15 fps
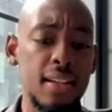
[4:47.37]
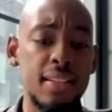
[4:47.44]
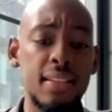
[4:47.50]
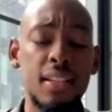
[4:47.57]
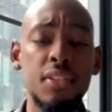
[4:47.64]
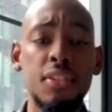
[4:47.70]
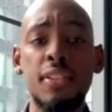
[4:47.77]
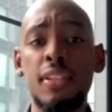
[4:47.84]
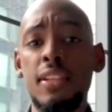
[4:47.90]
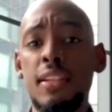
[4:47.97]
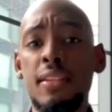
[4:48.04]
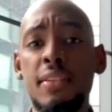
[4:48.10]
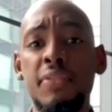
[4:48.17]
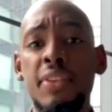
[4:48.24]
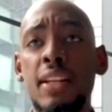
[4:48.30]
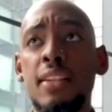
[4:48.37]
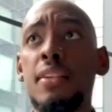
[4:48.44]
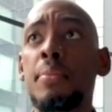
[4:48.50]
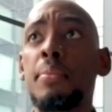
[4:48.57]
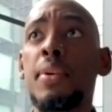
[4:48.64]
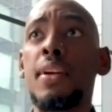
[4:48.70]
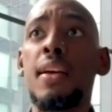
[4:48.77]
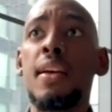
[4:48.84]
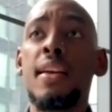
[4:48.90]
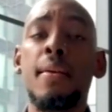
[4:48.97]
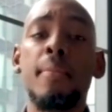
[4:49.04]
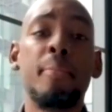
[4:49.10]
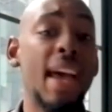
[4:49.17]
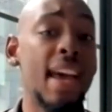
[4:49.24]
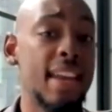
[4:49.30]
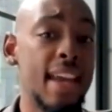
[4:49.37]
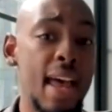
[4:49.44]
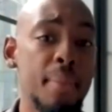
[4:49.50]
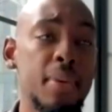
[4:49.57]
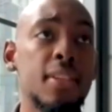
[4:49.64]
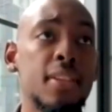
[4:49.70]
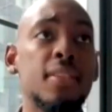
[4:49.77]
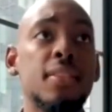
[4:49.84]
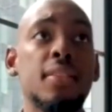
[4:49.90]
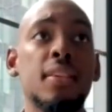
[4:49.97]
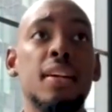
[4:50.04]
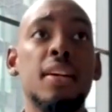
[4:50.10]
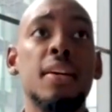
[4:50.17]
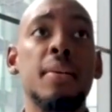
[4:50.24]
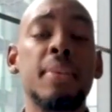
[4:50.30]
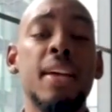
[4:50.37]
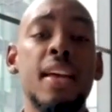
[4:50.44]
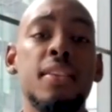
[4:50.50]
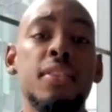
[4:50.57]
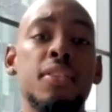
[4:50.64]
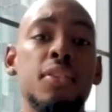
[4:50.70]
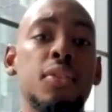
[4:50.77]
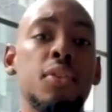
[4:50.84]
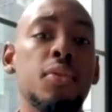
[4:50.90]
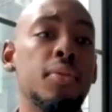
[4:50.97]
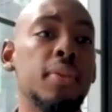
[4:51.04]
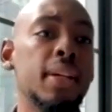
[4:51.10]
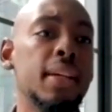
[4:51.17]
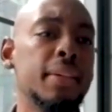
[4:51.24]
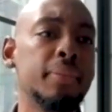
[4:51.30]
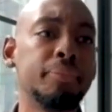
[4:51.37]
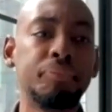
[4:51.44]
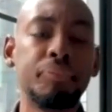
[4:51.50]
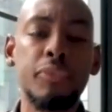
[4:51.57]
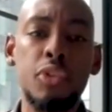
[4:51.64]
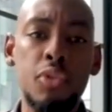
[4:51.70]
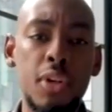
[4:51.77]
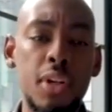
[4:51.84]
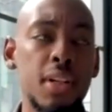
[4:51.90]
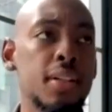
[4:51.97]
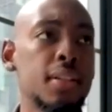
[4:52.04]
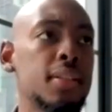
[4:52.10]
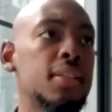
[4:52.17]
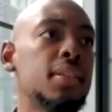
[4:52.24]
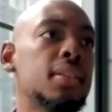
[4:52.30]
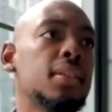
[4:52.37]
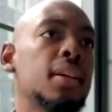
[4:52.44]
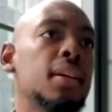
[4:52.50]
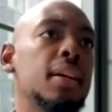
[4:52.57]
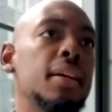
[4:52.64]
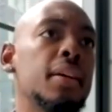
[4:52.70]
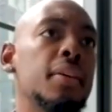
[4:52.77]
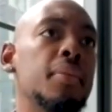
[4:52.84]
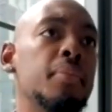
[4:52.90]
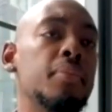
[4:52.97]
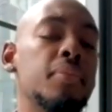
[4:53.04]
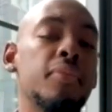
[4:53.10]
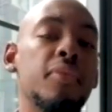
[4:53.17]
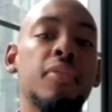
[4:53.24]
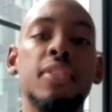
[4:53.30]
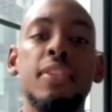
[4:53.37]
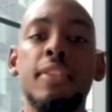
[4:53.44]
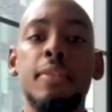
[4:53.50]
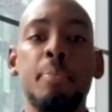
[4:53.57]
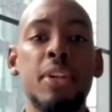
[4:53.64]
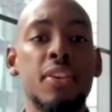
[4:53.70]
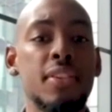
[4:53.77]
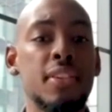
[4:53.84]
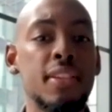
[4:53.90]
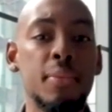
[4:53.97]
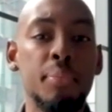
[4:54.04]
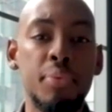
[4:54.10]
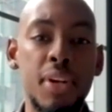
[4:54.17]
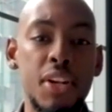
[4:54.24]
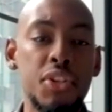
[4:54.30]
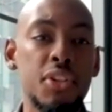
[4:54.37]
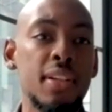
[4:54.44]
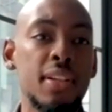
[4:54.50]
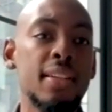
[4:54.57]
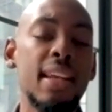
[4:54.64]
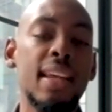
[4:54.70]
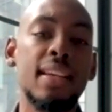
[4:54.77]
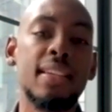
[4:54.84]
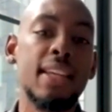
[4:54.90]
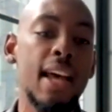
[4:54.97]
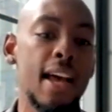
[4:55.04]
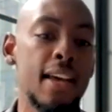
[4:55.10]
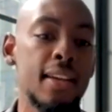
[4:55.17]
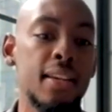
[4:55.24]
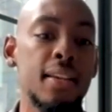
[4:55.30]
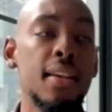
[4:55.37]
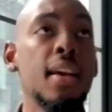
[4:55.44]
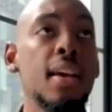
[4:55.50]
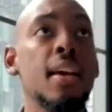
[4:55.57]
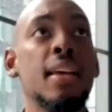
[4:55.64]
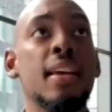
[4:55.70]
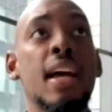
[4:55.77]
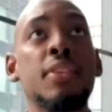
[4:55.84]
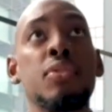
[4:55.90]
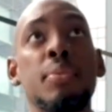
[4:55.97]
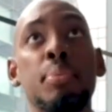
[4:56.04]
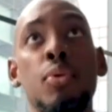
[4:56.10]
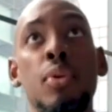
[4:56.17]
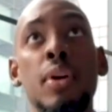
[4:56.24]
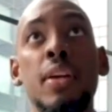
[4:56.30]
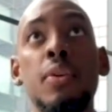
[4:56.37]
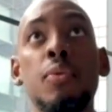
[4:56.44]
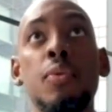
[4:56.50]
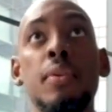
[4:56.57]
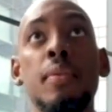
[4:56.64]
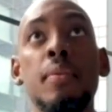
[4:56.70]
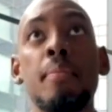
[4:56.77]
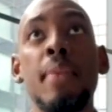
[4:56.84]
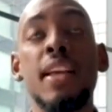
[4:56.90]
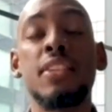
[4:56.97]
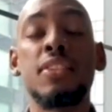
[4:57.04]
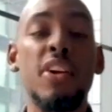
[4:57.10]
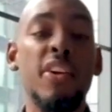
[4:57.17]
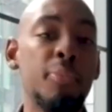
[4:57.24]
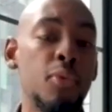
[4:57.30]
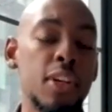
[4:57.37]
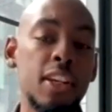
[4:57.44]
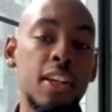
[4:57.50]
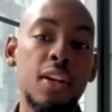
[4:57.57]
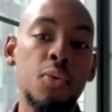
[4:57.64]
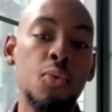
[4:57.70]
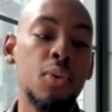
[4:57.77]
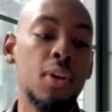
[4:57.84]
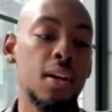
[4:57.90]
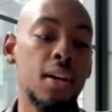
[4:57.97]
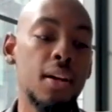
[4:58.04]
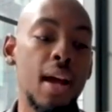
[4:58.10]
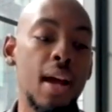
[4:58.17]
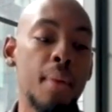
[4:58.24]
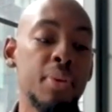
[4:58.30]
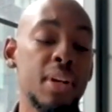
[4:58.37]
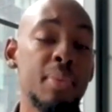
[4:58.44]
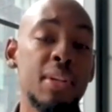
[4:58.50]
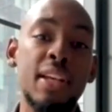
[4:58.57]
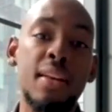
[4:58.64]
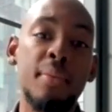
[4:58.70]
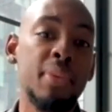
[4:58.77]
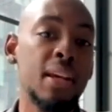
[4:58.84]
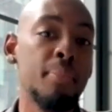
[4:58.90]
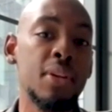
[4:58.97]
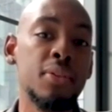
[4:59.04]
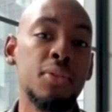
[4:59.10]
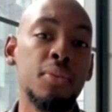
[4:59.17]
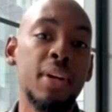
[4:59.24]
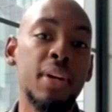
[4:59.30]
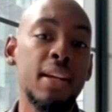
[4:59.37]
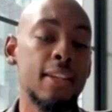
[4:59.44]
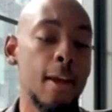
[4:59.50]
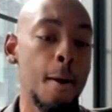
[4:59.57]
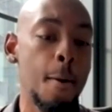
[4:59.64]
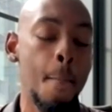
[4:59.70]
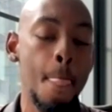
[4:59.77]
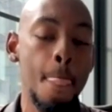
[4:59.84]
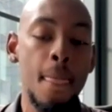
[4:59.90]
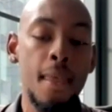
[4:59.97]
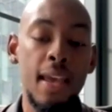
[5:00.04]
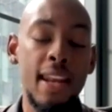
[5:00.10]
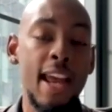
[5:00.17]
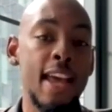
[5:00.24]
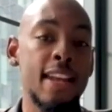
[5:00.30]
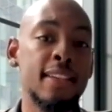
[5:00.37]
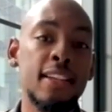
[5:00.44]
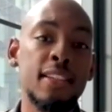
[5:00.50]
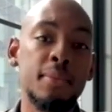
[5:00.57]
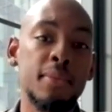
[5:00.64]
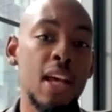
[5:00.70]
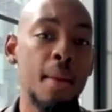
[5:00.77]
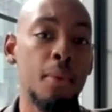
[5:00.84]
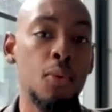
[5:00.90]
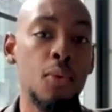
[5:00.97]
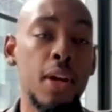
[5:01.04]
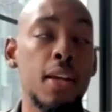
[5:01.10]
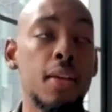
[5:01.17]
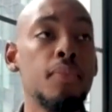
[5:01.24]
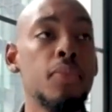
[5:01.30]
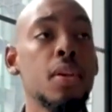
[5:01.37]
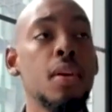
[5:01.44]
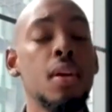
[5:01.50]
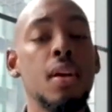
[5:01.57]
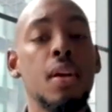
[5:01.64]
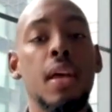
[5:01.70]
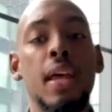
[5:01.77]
essentially develop bad habits, got into doing drugs, experiencing depression, anxiety. It got to the point my sophomore year where I pretty much had a big mental breakdown and I had to take some time away.